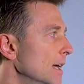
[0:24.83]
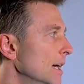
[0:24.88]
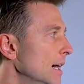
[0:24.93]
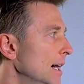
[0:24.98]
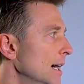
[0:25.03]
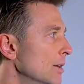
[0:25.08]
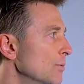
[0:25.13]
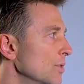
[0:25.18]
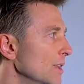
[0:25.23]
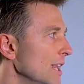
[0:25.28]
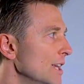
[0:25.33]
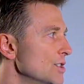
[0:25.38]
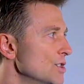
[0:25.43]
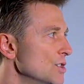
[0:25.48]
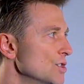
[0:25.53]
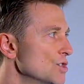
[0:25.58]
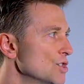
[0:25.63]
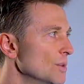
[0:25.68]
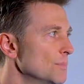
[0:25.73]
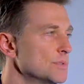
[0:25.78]
uh, in
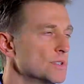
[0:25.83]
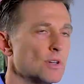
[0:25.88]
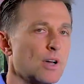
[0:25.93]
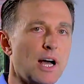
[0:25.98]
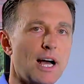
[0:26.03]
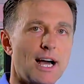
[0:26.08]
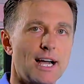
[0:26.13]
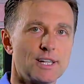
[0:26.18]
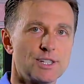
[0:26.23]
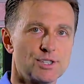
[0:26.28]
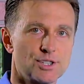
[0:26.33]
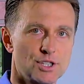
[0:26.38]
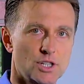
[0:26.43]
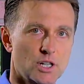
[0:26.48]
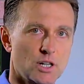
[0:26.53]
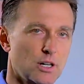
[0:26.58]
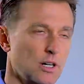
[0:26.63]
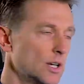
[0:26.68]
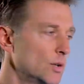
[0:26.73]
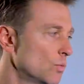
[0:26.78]
relationship to high
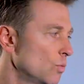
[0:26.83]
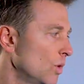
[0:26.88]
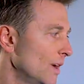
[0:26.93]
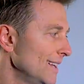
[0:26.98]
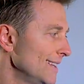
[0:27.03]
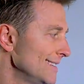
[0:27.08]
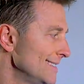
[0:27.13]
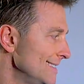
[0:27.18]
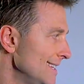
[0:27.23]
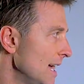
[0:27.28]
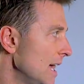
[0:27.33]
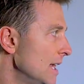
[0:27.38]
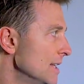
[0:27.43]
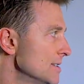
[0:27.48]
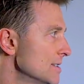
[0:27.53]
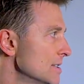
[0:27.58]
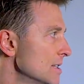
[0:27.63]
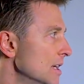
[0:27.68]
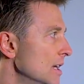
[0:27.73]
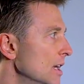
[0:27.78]
sugar and what it
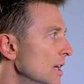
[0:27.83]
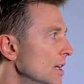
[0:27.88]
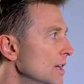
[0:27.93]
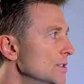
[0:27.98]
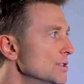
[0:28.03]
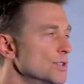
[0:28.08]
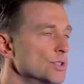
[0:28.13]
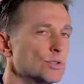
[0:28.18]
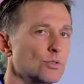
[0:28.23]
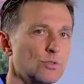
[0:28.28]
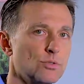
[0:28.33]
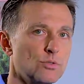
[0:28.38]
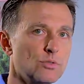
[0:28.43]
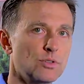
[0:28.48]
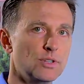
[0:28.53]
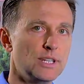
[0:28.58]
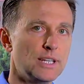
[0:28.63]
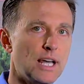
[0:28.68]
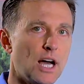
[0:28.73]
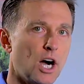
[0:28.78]
does
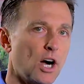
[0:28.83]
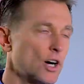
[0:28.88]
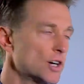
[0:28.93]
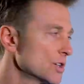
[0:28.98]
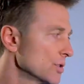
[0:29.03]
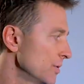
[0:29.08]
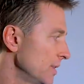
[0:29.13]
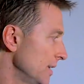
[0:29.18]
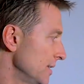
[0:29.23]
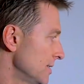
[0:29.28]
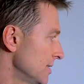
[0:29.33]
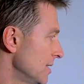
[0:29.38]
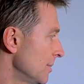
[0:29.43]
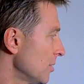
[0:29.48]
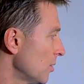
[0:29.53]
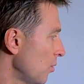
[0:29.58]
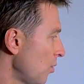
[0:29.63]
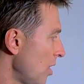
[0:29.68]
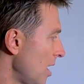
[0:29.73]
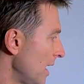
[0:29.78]
to the arteries.
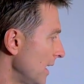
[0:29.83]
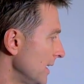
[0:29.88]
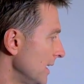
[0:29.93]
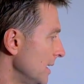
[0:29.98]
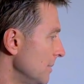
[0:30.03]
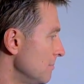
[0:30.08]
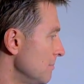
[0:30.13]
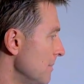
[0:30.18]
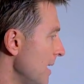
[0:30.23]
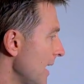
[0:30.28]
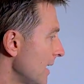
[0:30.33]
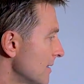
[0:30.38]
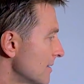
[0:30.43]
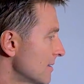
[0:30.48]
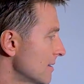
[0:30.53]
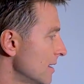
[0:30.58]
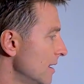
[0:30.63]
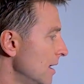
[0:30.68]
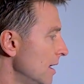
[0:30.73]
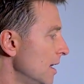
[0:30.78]
Number one, it
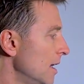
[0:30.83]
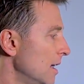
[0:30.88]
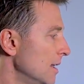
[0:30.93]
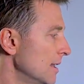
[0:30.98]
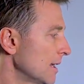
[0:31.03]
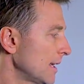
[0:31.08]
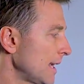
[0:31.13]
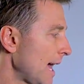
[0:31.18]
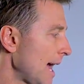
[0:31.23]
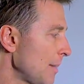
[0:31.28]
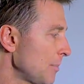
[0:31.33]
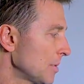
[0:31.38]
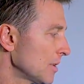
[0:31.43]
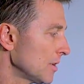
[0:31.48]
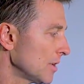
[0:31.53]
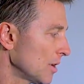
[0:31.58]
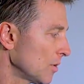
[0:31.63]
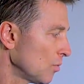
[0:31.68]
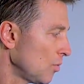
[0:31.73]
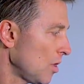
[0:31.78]
makes the
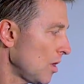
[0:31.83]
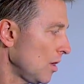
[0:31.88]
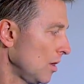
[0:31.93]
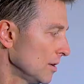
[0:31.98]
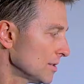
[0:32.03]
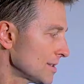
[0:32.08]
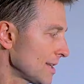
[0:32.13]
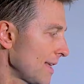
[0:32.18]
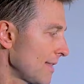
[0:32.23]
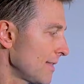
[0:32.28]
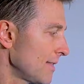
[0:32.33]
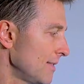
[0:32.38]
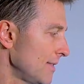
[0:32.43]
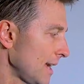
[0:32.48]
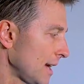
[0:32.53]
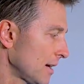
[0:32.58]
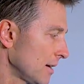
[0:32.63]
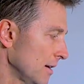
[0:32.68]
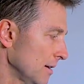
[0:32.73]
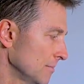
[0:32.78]
capillary walls
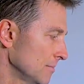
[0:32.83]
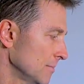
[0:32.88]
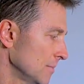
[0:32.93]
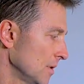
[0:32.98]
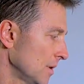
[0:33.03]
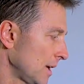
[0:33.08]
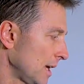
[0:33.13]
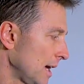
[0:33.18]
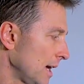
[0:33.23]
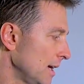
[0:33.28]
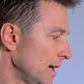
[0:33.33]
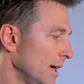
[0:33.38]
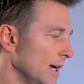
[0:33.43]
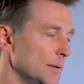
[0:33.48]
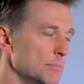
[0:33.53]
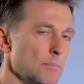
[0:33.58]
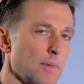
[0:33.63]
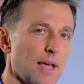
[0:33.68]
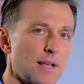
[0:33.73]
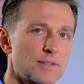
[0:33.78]
thicker, okay?
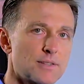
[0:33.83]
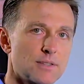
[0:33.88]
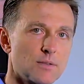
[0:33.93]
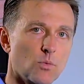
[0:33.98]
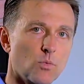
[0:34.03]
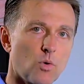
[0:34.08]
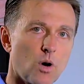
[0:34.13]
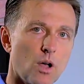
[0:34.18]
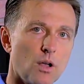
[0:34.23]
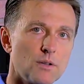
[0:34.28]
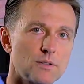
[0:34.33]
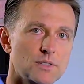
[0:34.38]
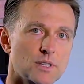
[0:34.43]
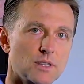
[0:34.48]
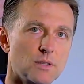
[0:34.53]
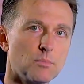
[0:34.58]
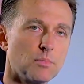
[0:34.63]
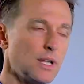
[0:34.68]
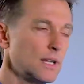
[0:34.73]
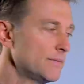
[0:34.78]
It makes the walls of
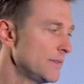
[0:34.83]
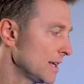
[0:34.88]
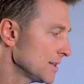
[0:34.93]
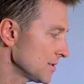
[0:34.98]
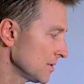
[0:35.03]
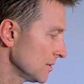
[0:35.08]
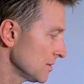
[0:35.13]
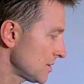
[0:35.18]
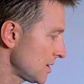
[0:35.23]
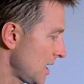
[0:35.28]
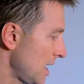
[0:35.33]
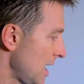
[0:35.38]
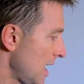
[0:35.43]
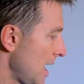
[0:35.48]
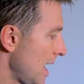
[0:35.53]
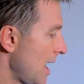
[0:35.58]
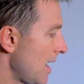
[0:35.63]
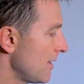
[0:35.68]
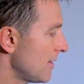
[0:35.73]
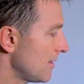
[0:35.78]
the blood vessels
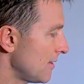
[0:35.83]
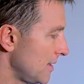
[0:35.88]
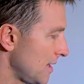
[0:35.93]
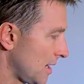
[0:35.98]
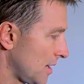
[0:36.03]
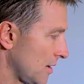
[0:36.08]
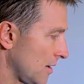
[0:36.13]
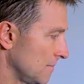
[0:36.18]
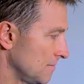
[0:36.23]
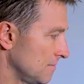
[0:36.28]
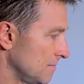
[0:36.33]
thicker.